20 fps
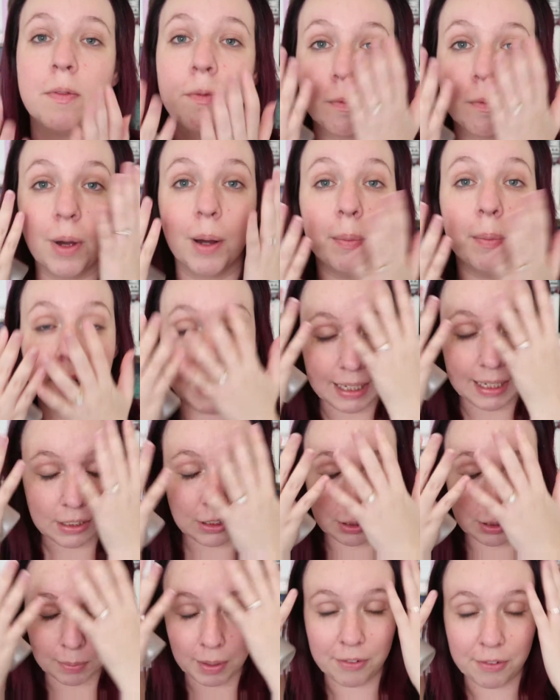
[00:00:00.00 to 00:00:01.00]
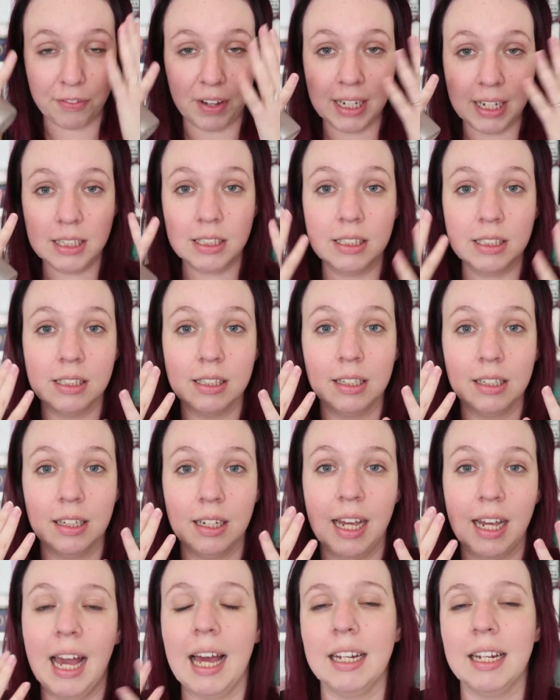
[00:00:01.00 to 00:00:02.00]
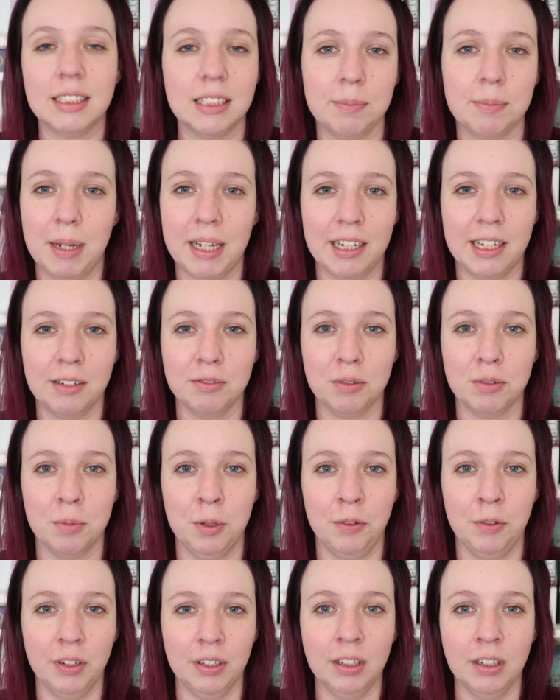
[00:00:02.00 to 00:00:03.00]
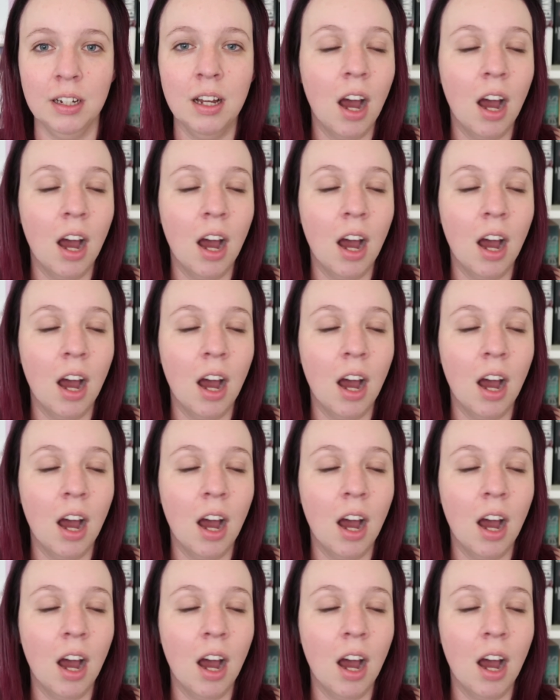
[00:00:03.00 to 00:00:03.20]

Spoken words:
rub it into my face, and it's a makeup remover.